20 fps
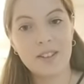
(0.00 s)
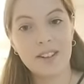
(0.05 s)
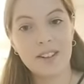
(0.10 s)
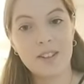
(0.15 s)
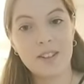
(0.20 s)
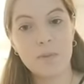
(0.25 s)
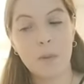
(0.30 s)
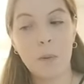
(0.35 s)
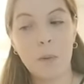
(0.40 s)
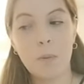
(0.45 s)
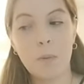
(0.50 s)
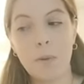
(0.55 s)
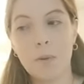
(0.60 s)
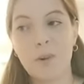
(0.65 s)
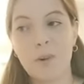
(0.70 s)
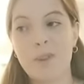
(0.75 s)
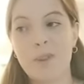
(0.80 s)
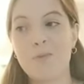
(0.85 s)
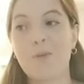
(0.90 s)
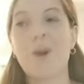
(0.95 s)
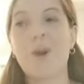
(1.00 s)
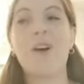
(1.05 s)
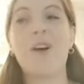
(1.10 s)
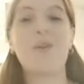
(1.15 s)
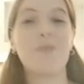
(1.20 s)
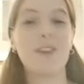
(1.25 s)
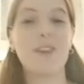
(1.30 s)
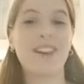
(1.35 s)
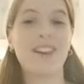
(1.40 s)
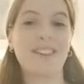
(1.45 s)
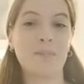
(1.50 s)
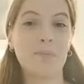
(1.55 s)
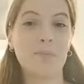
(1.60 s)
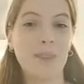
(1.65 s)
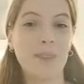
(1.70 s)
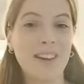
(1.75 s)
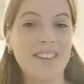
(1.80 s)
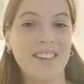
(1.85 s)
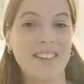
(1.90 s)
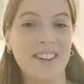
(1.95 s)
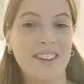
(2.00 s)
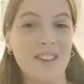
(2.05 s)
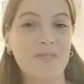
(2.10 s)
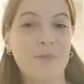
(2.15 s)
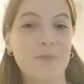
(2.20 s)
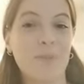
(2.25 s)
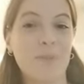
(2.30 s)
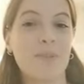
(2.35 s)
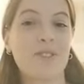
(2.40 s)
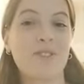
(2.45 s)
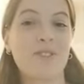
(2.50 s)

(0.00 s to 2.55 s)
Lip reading: is probably will surprise a lot of people.